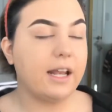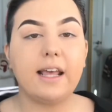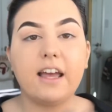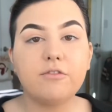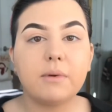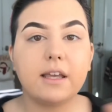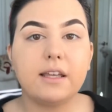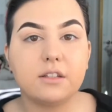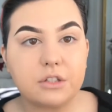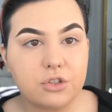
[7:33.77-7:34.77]
And I have my
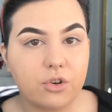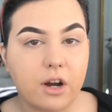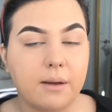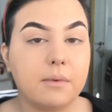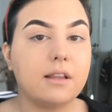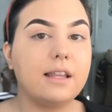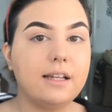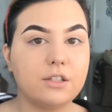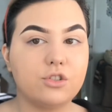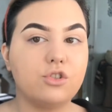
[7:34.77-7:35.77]
Instagram
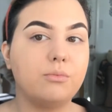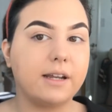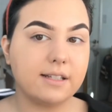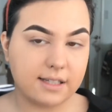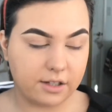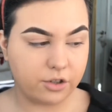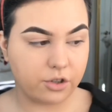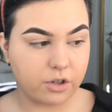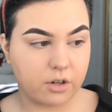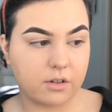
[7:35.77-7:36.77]
linked to my
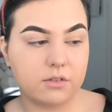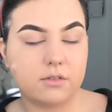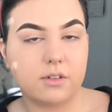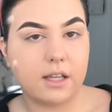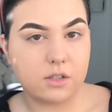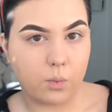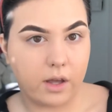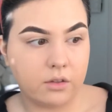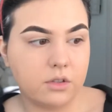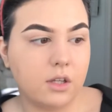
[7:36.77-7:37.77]
Tinder as
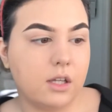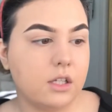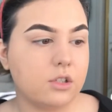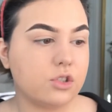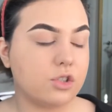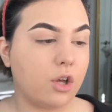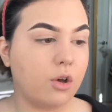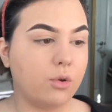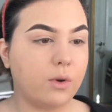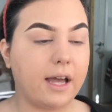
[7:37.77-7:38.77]
well,
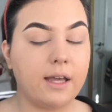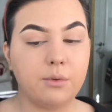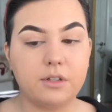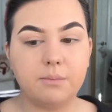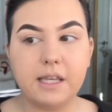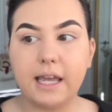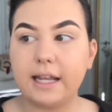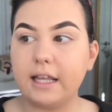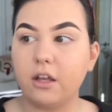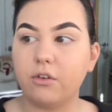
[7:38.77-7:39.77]
so I would be
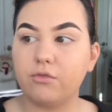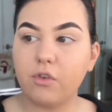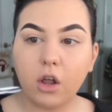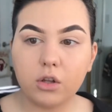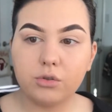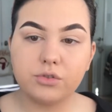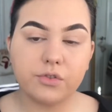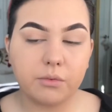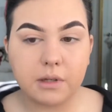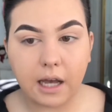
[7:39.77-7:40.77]
getting follows
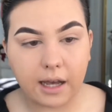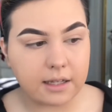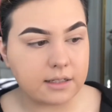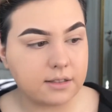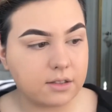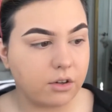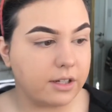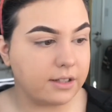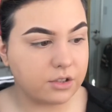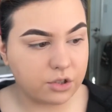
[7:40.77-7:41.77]
from guys
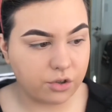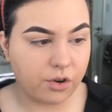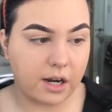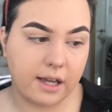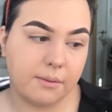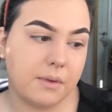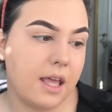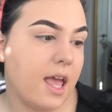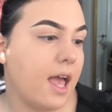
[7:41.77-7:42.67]
on Instagram